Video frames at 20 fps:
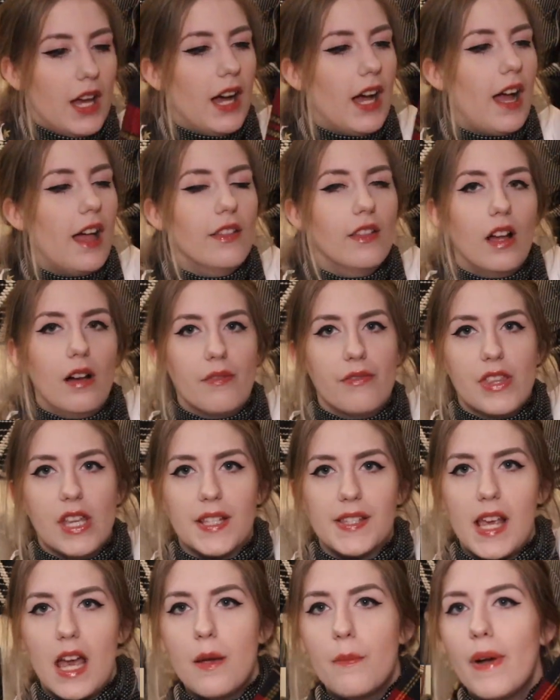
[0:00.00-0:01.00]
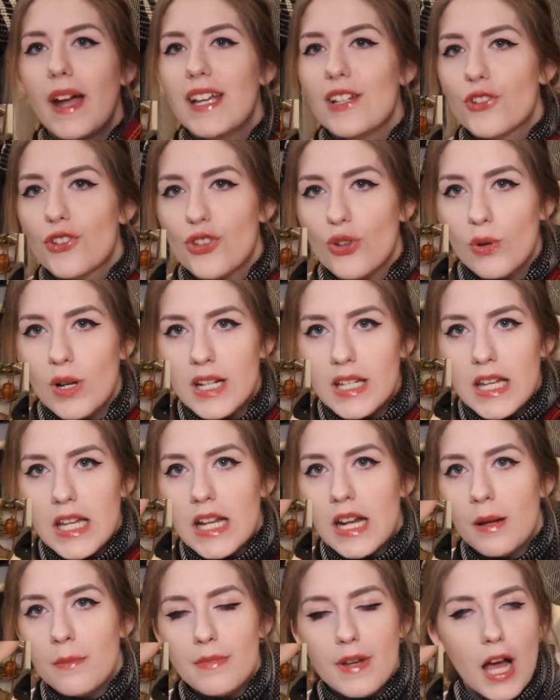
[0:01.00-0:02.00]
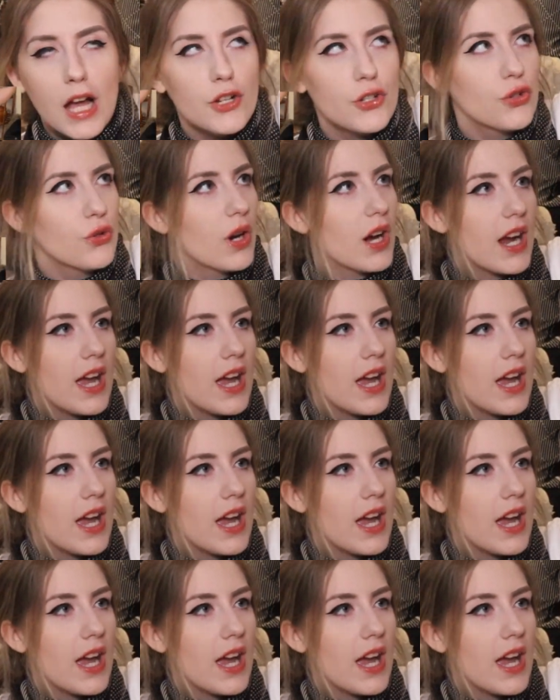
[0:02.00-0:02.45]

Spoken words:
I love this. I might shorten it. I'm not sure.